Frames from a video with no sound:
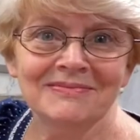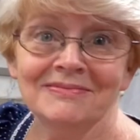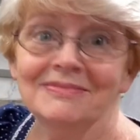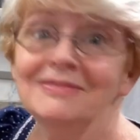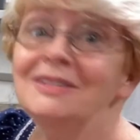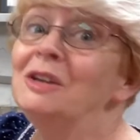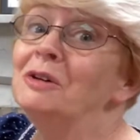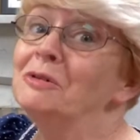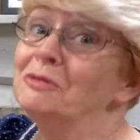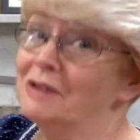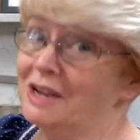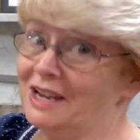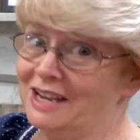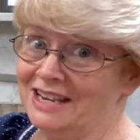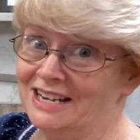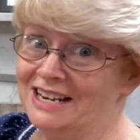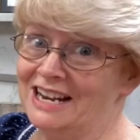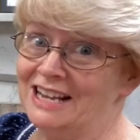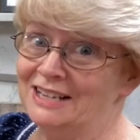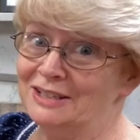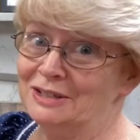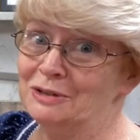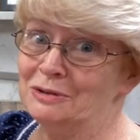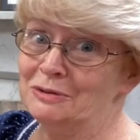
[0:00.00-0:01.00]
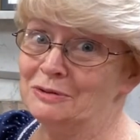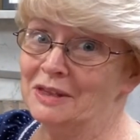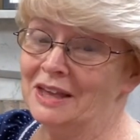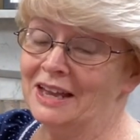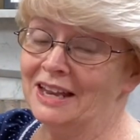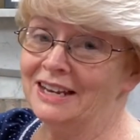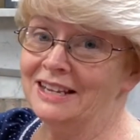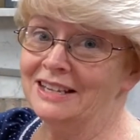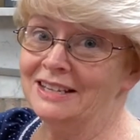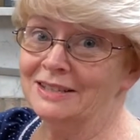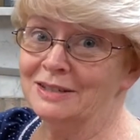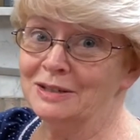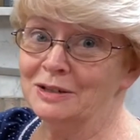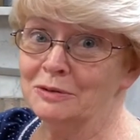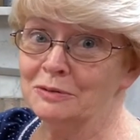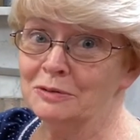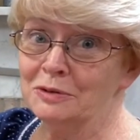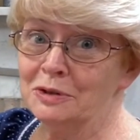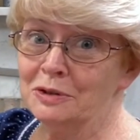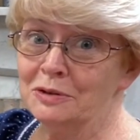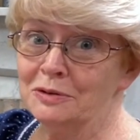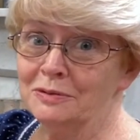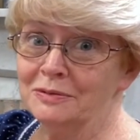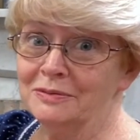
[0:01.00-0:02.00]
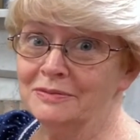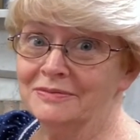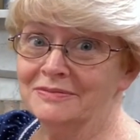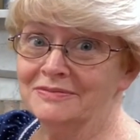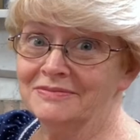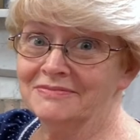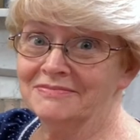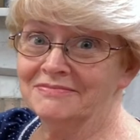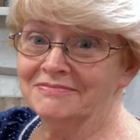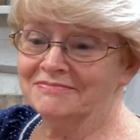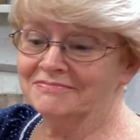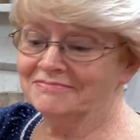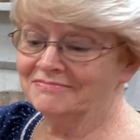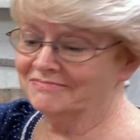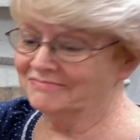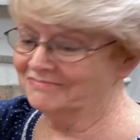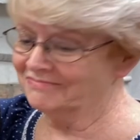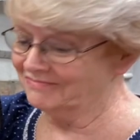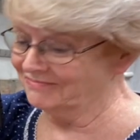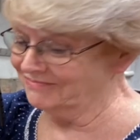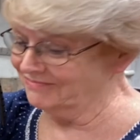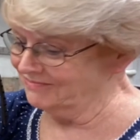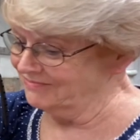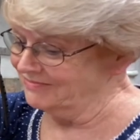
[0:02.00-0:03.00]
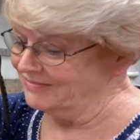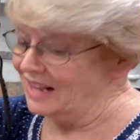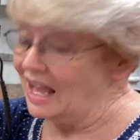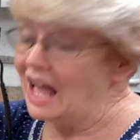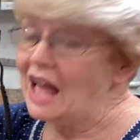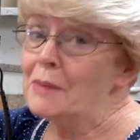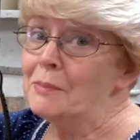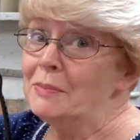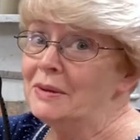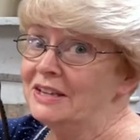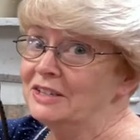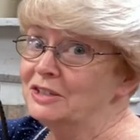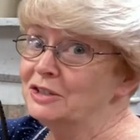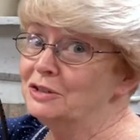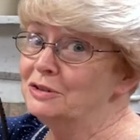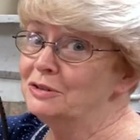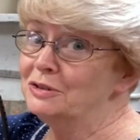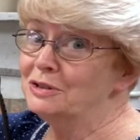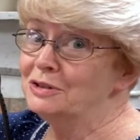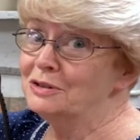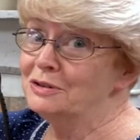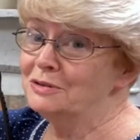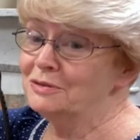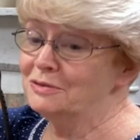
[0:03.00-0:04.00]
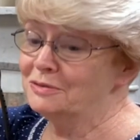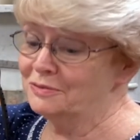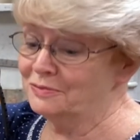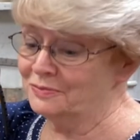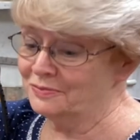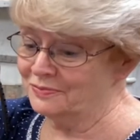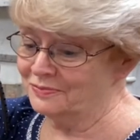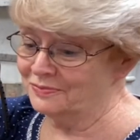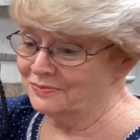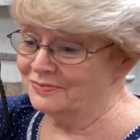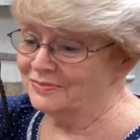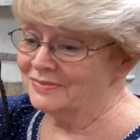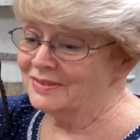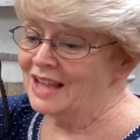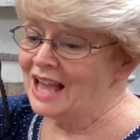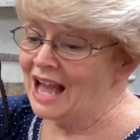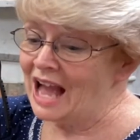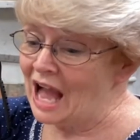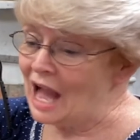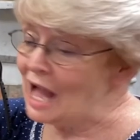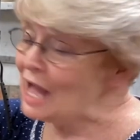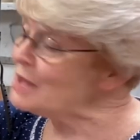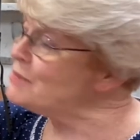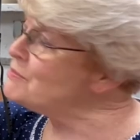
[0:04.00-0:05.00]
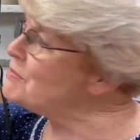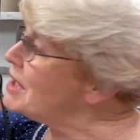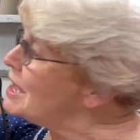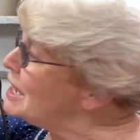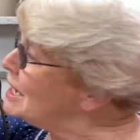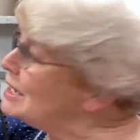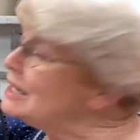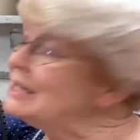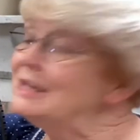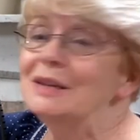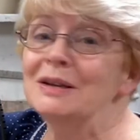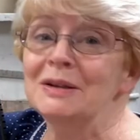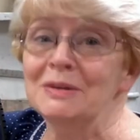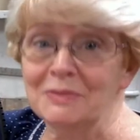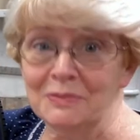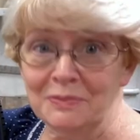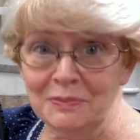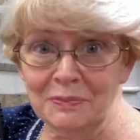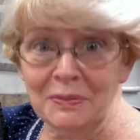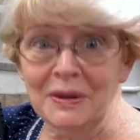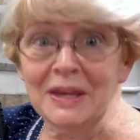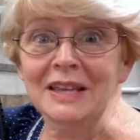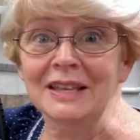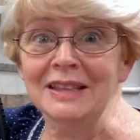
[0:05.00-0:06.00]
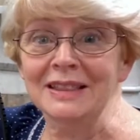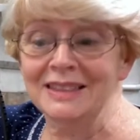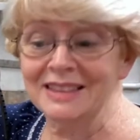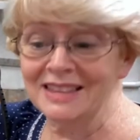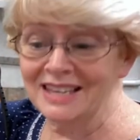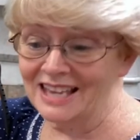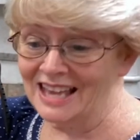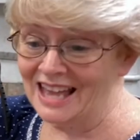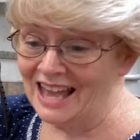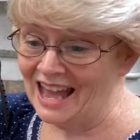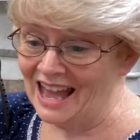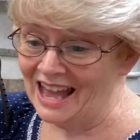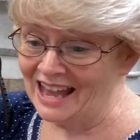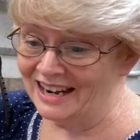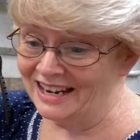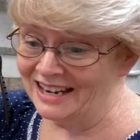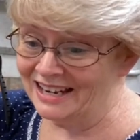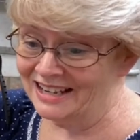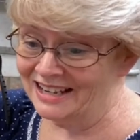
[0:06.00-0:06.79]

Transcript: You recognize who that is, don't you? I bet you do. I made Pete the cat,